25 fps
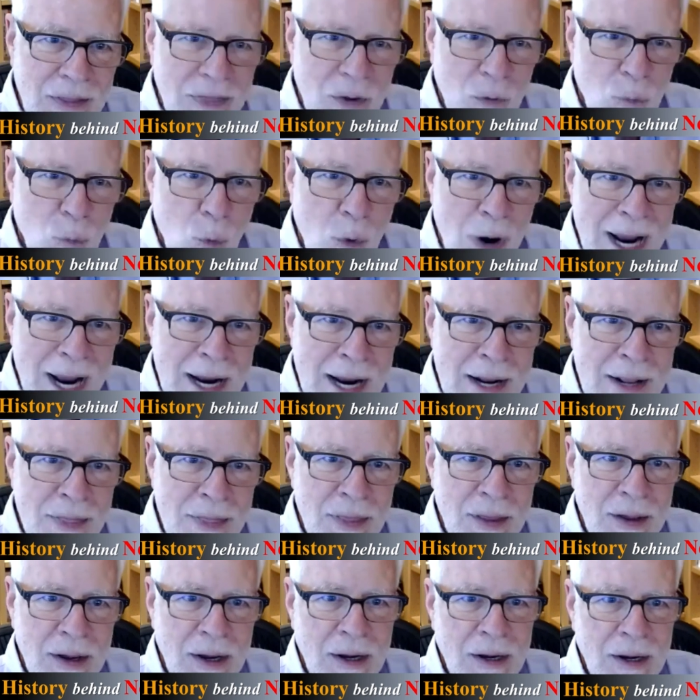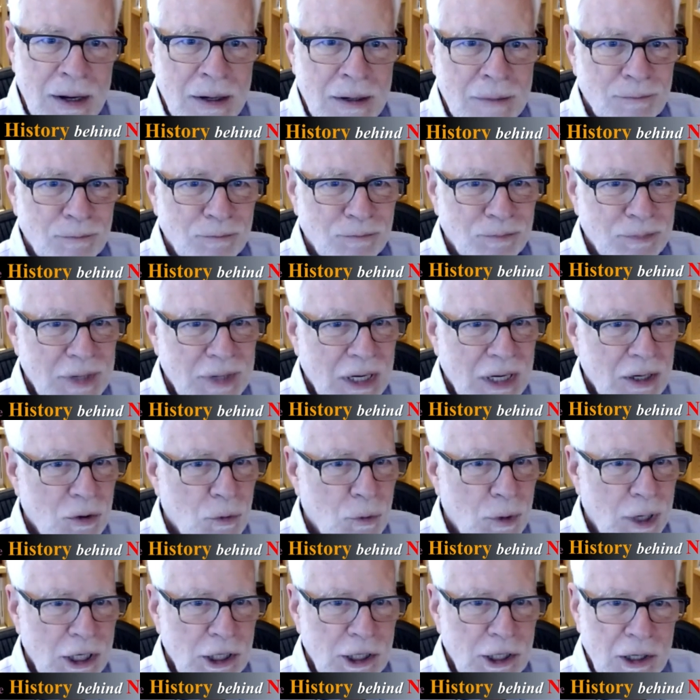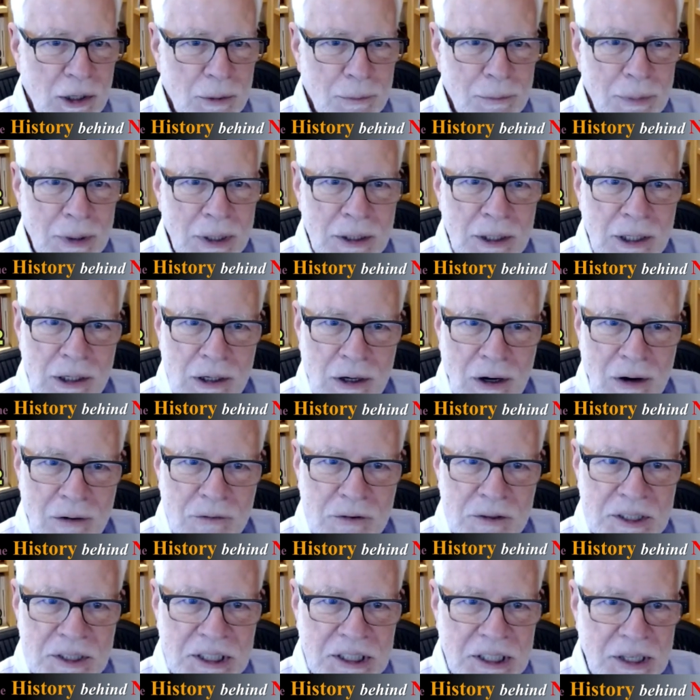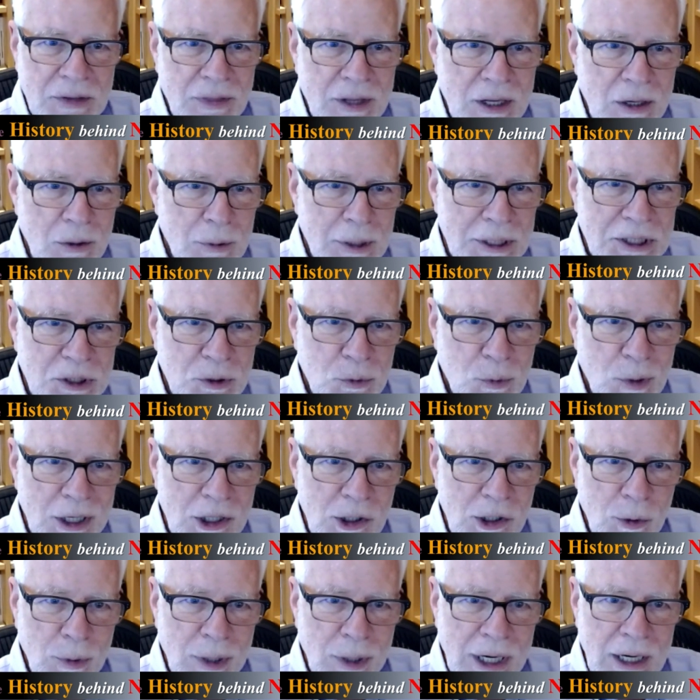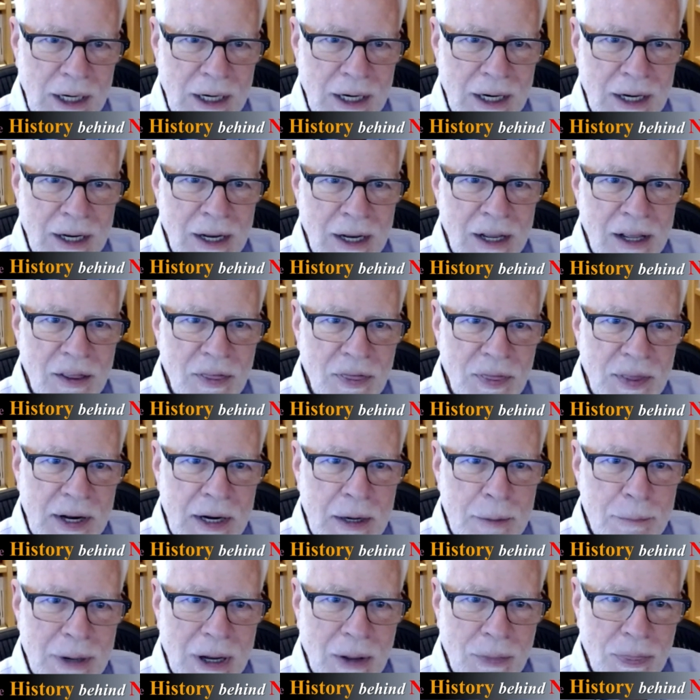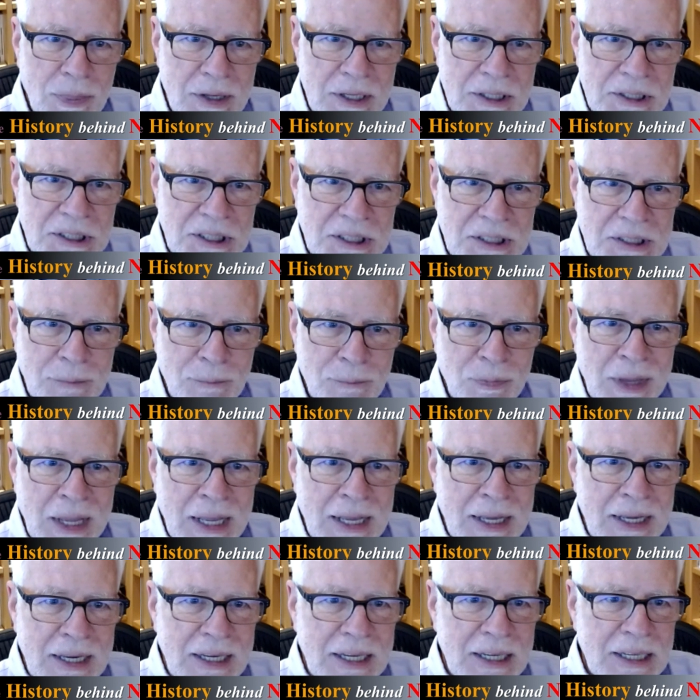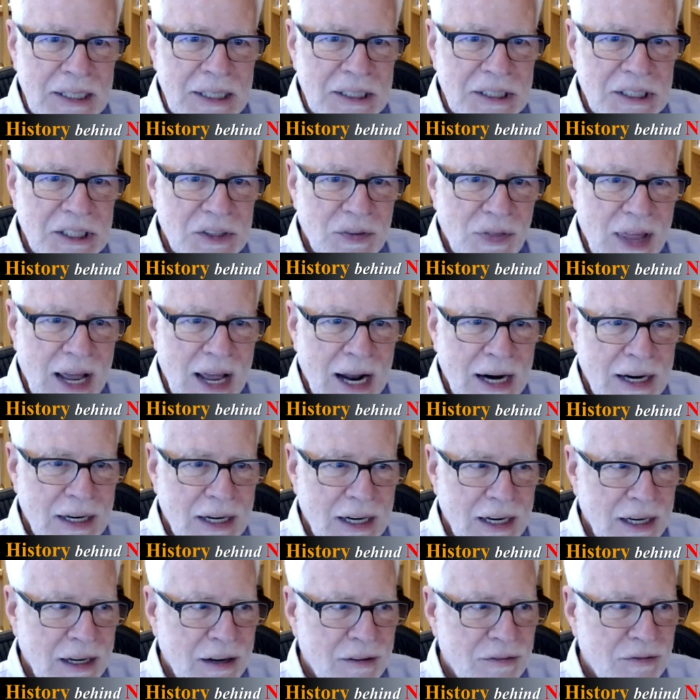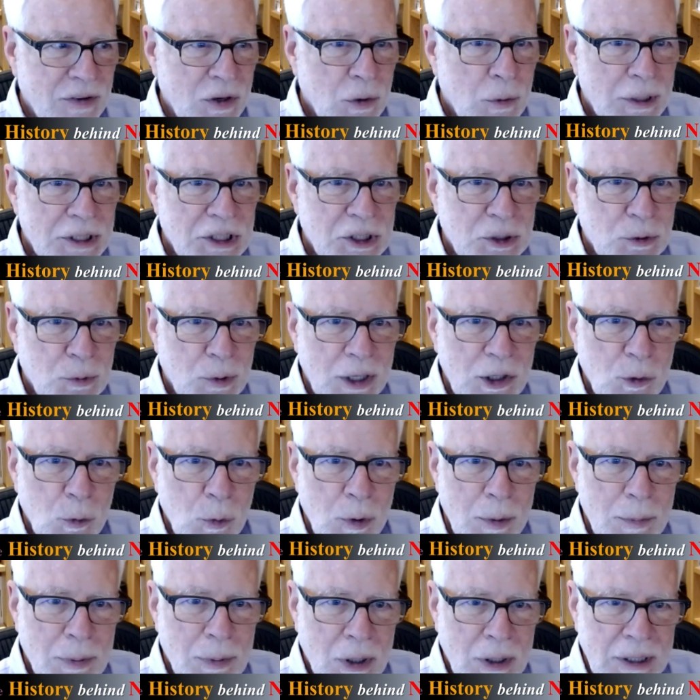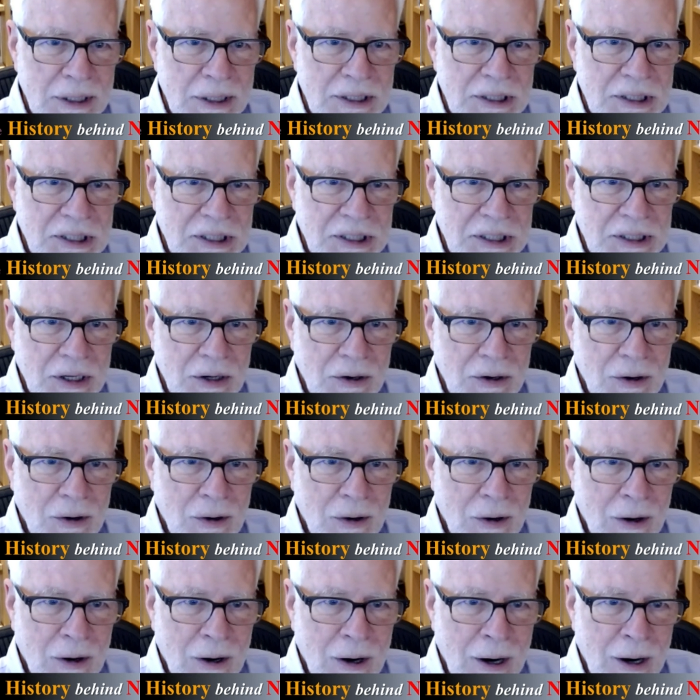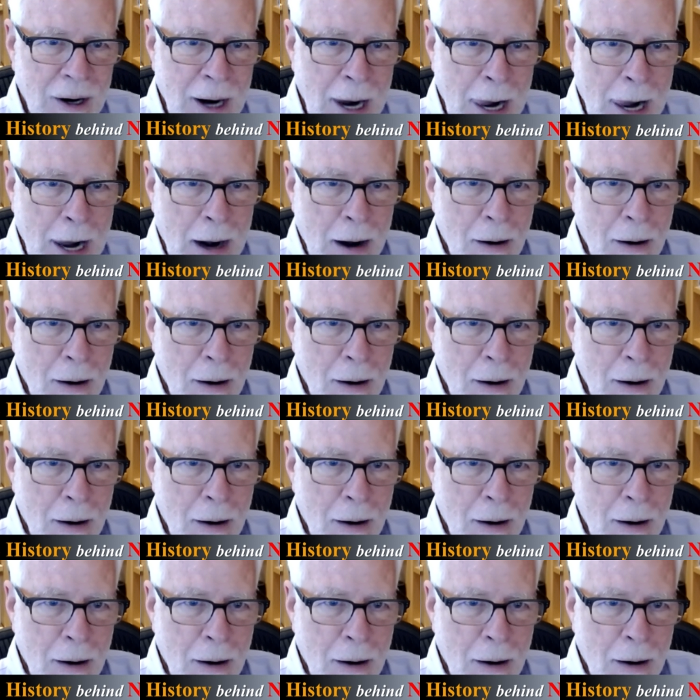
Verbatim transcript: the way the Congressional Budget Office and the U.S. Treasury think about this is that if U.S. Treasury bonds are